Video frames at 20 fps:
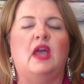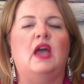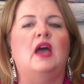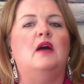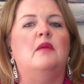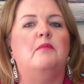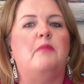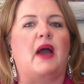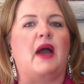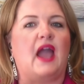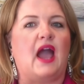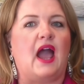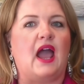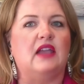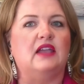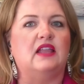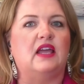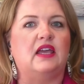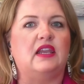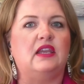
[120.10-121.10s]
By
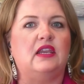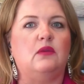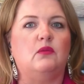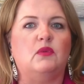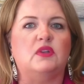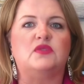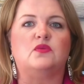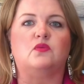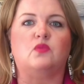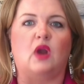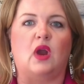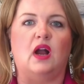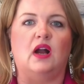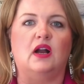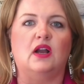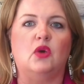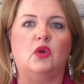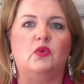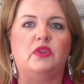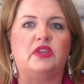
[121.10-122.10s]
highlighting what's wrong
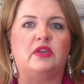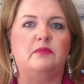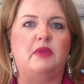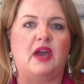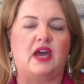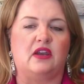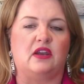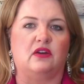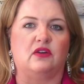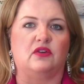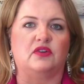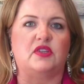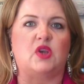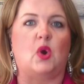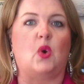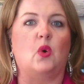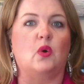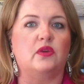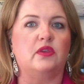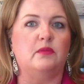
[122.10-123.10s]
with competitors
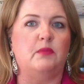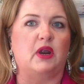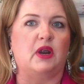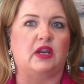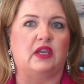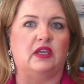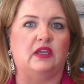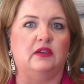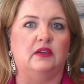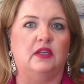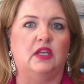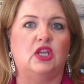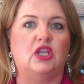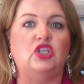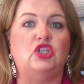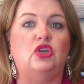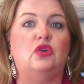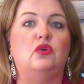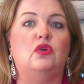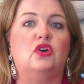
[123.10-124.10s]
or the market,
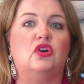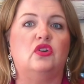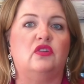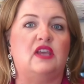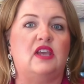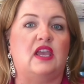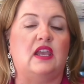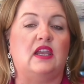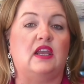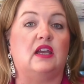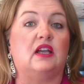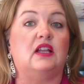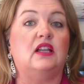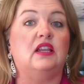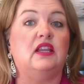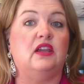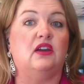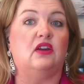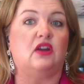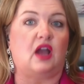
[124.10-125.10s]
you create a
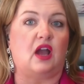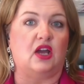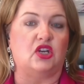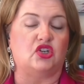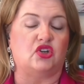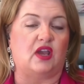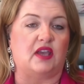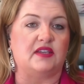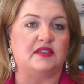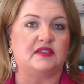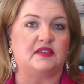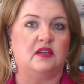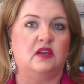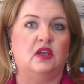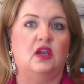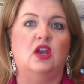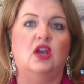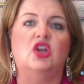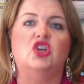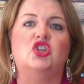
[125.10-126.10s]
clear contrast,
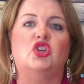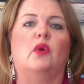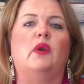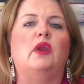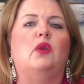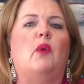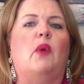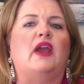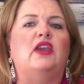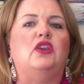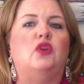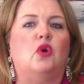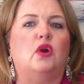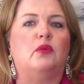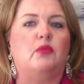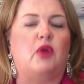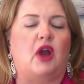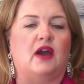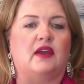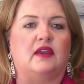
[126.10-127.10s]
showing why your
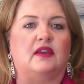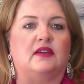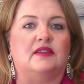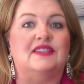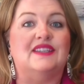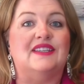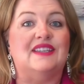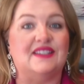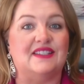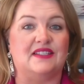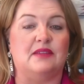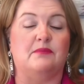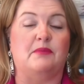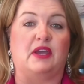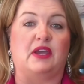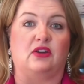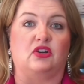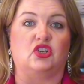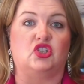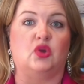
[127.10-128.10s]
product is the
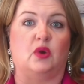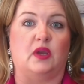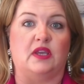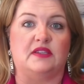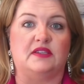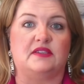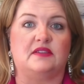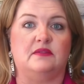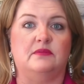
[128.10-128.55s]
better choice.